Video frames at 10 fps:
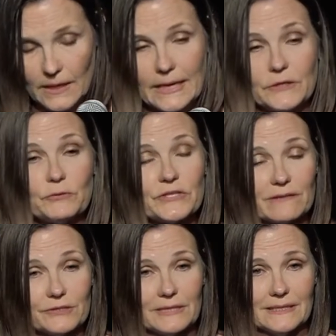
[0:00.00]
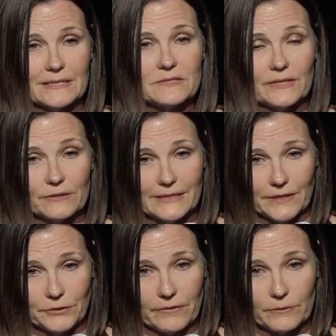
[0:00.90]
And you shove your index finger
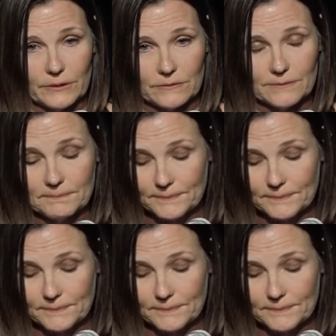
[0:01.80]
down your throat.